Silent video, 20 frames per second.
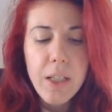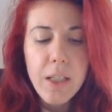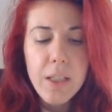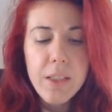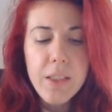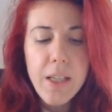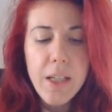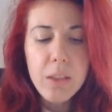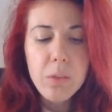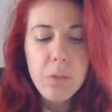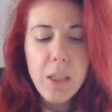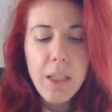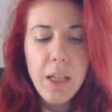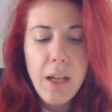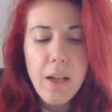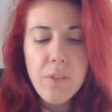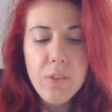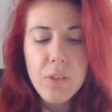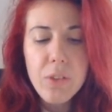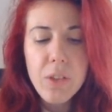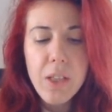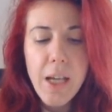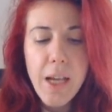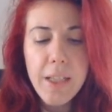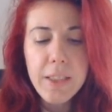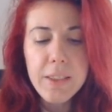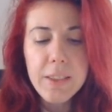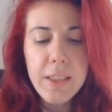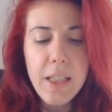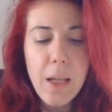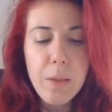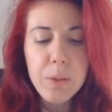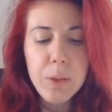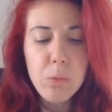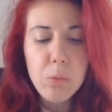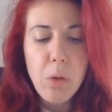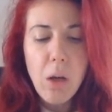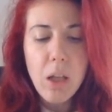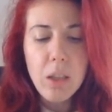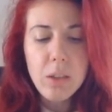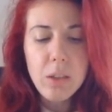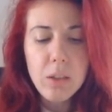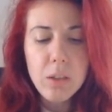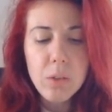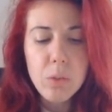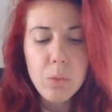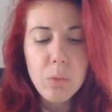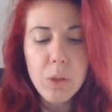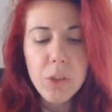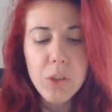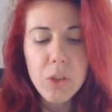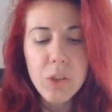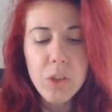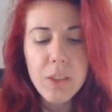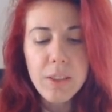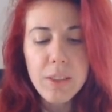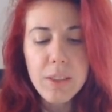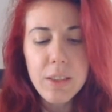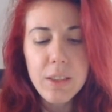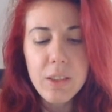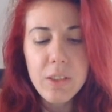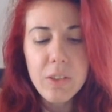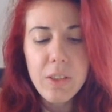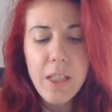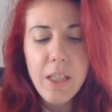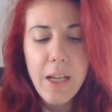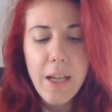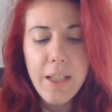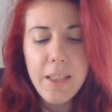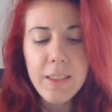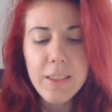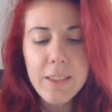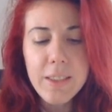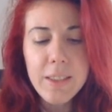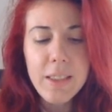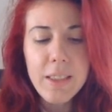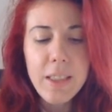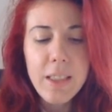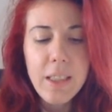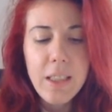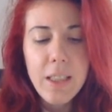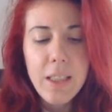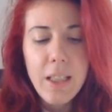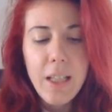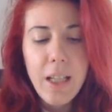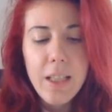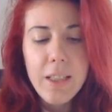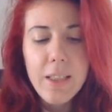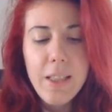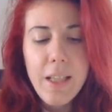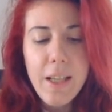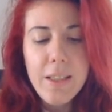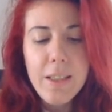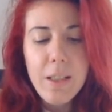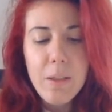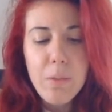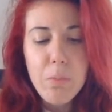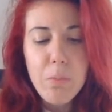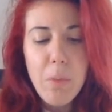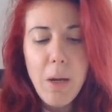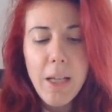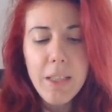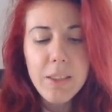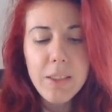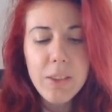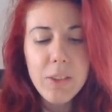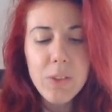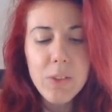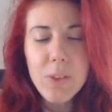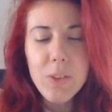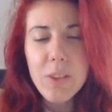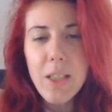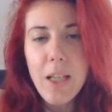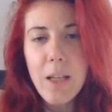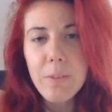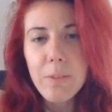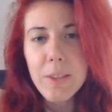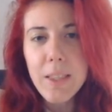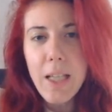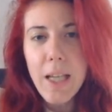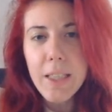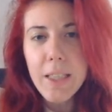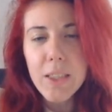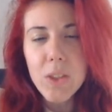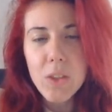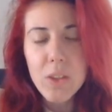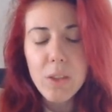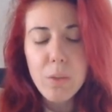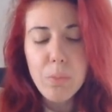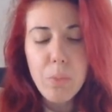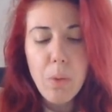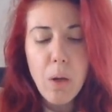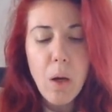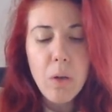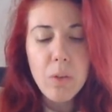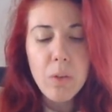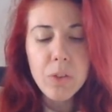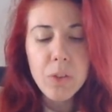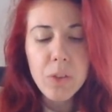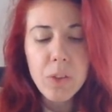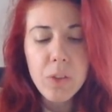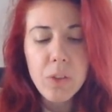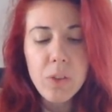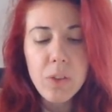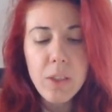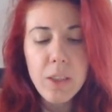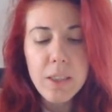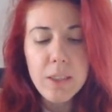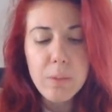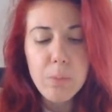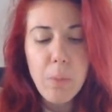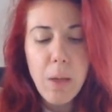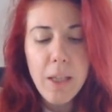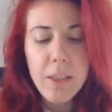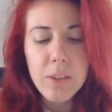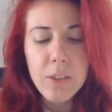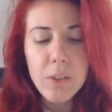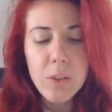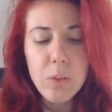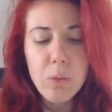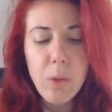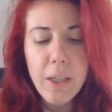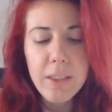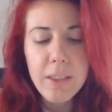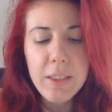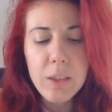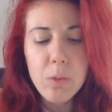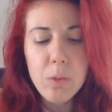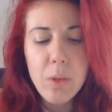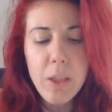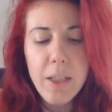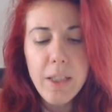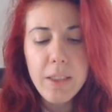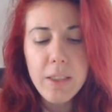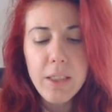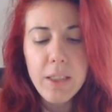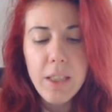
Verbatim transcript: Then we have three x times one, which is three x. Then minus two times x on the power of two is minus two x squared.